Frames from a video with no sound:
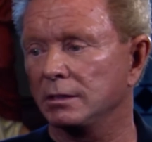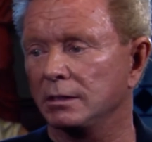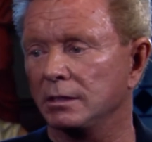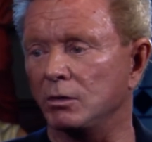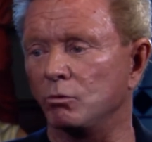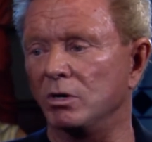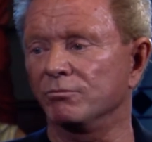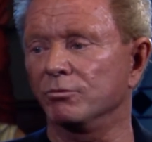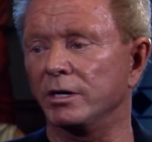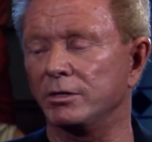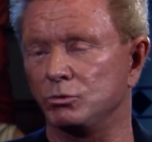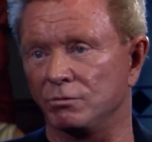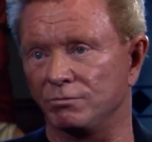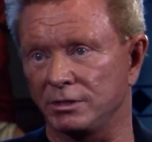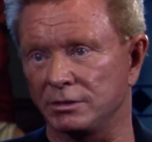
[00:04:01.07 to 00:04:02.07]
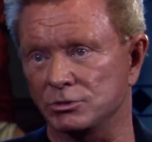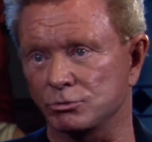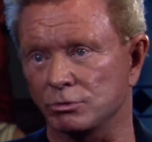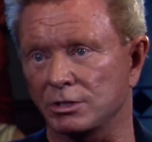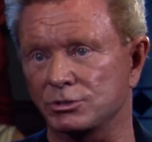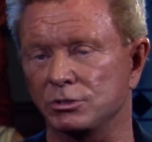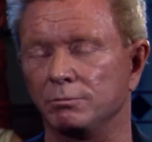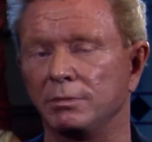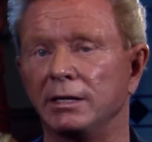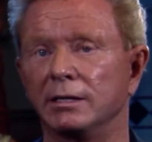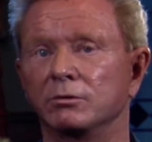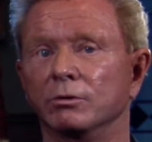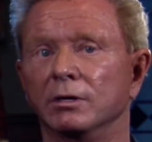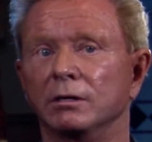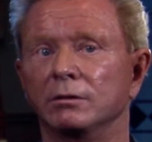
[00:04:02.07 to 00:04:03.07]
However, I do have a construction
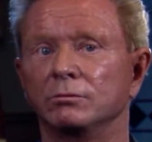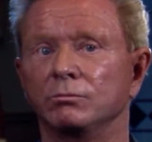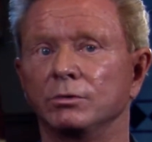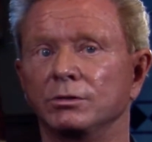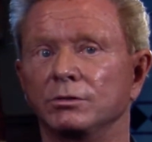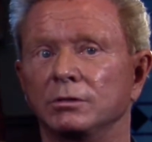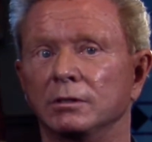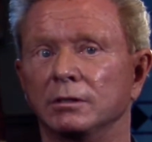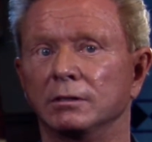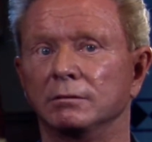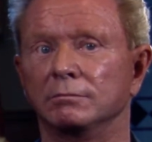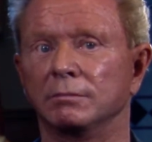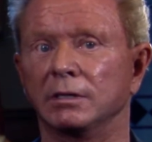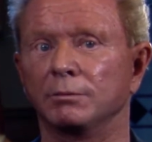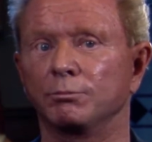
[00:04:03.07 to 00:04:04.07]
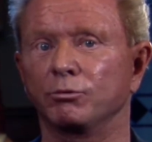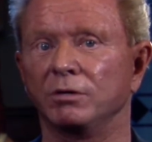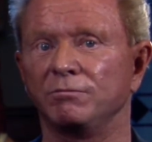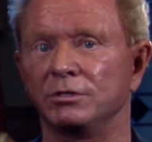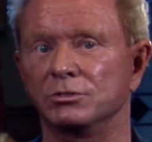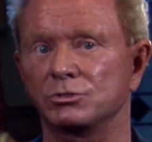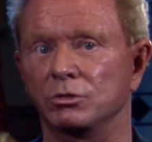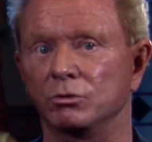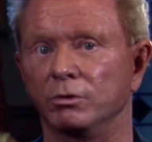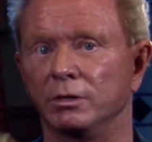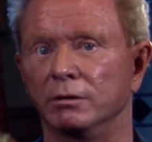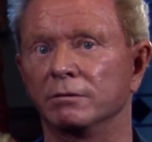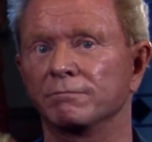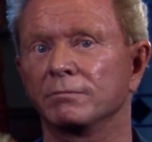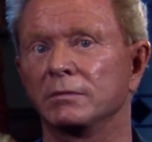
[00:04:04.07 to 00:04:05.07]
background with my previous
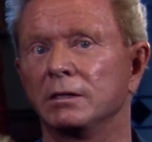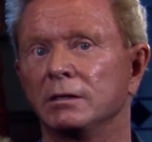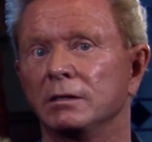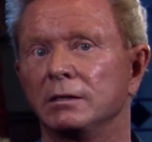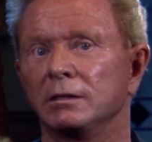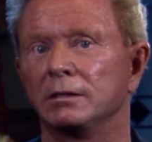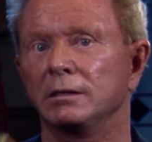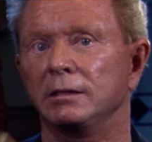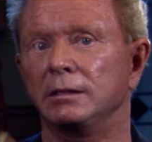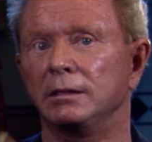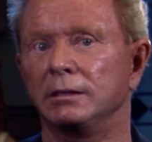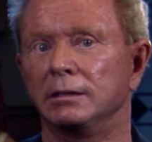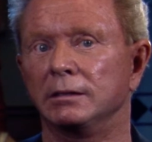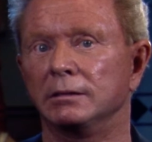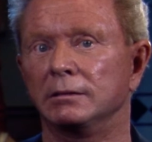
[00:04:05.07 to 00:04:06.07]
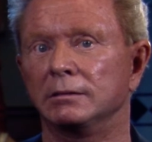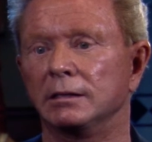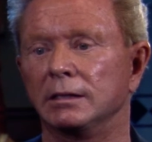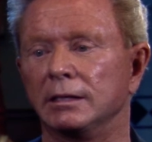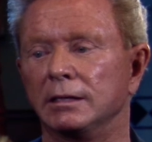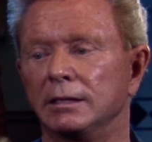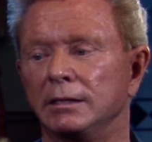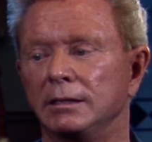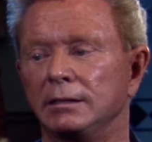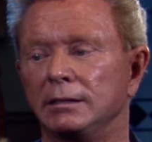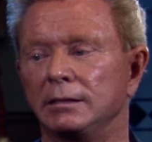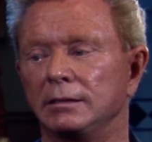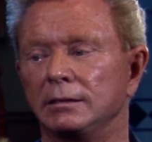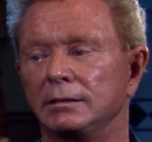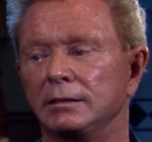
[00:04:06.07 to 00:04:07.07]
career, and
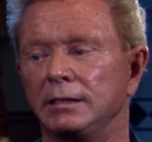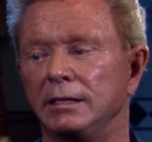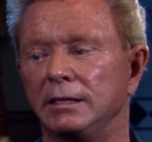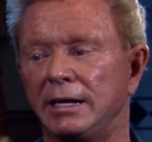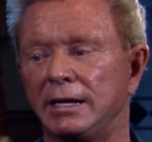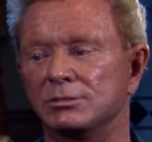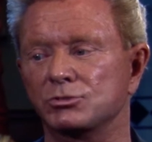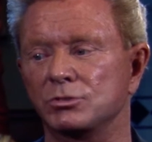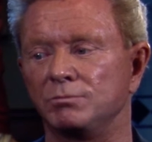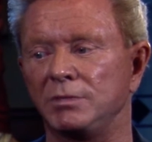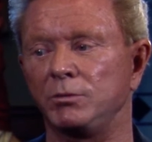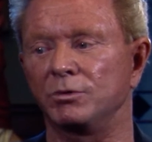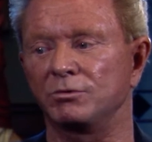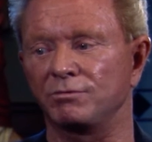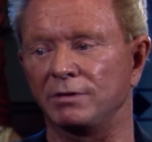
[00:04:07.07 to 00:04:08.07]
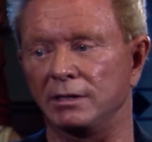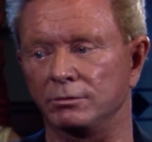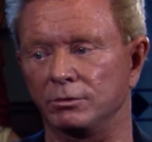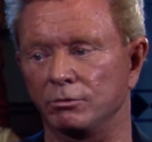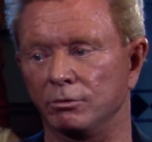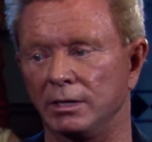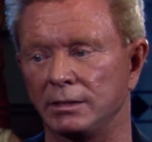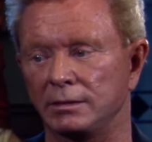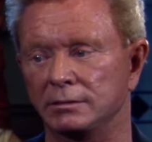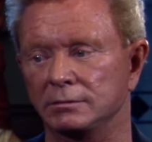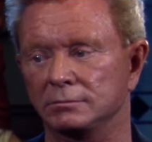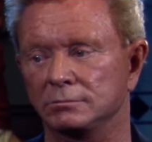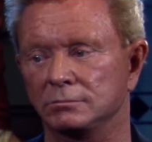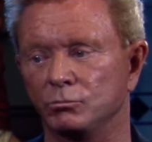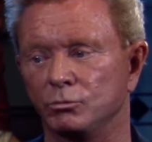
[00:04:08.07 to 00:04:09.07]
I had asked to meet with Father Greg,
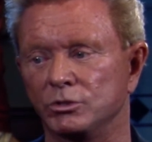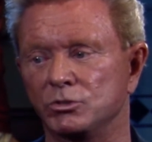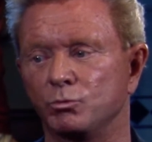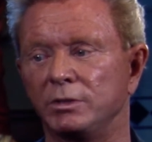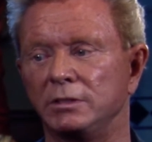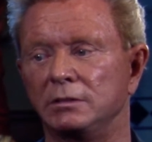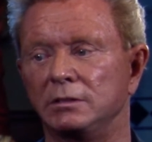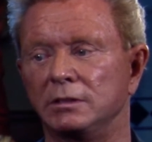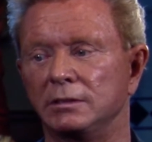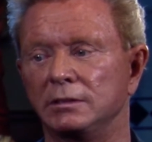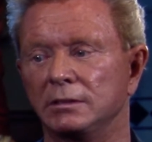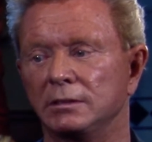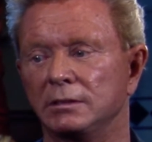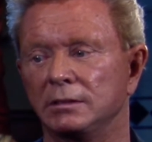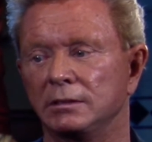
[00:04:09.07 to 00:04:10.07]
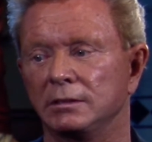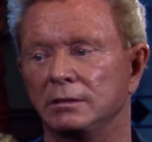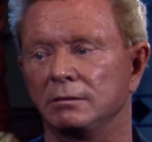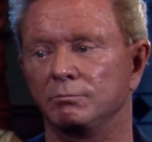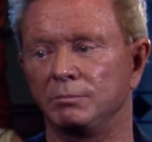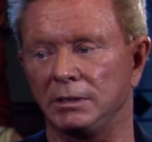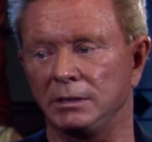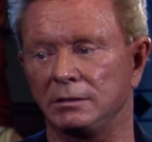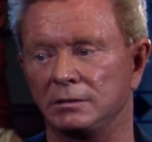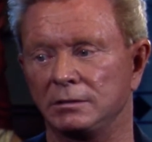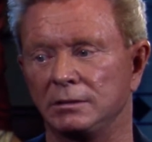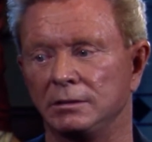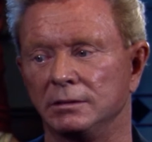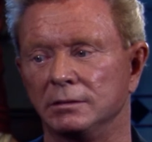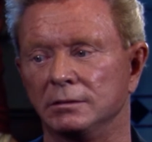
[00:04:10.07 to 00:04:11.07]
which we did meet
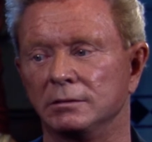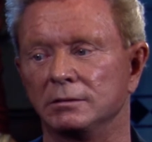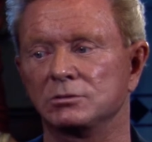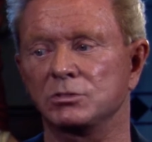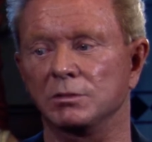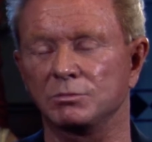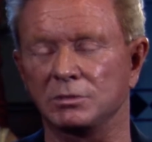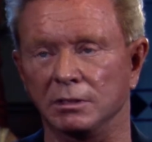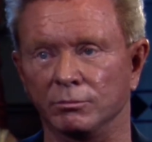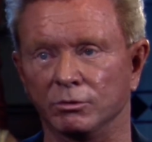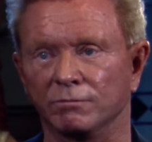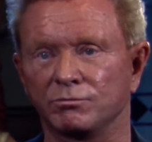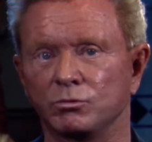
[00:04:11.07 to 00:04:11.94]
in September of